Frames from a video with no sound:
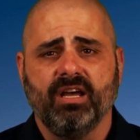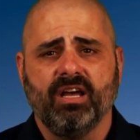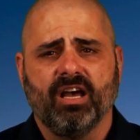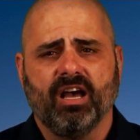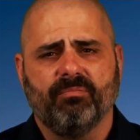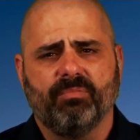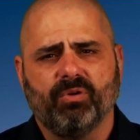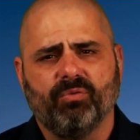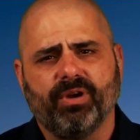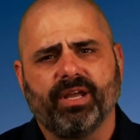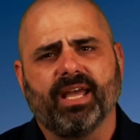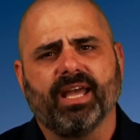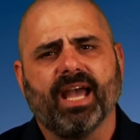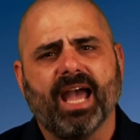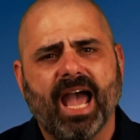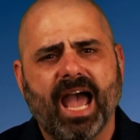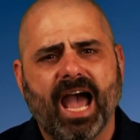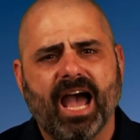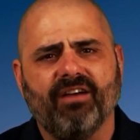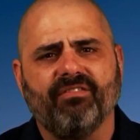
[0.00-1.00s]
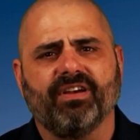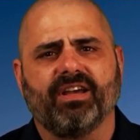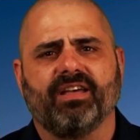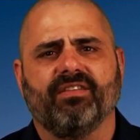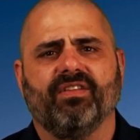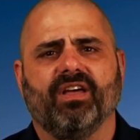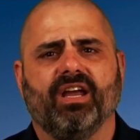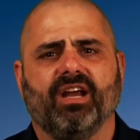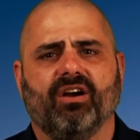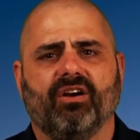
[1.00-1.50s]
have been wreaking havoc
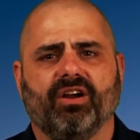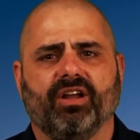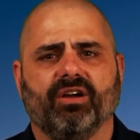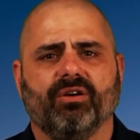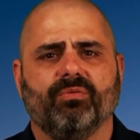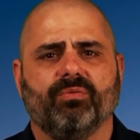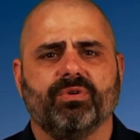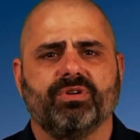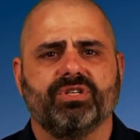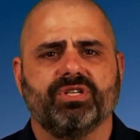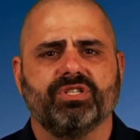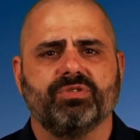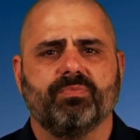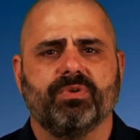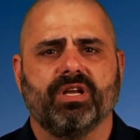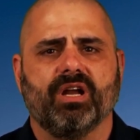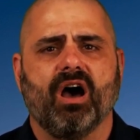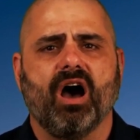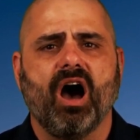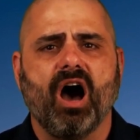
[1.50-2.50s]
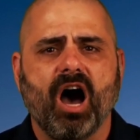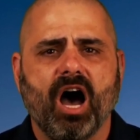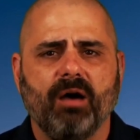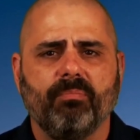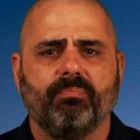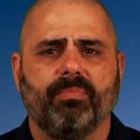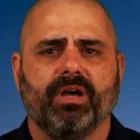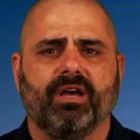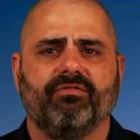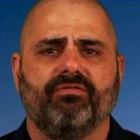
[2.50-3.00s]
in the area, which has been a
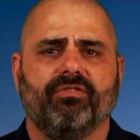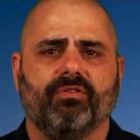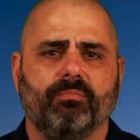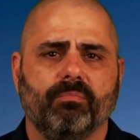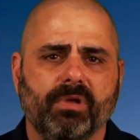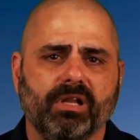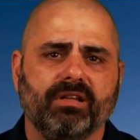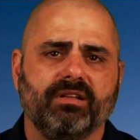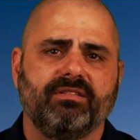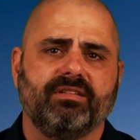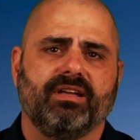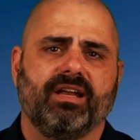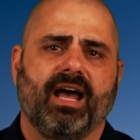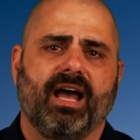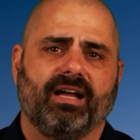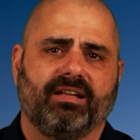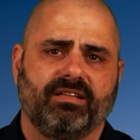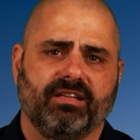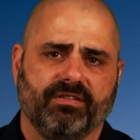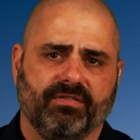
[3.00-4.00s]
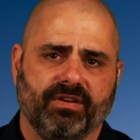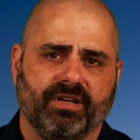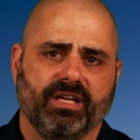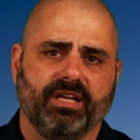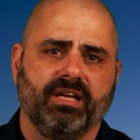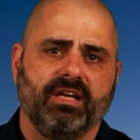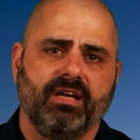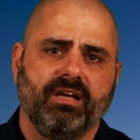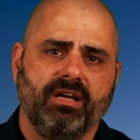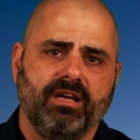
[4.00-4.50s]
hotbed for militant activity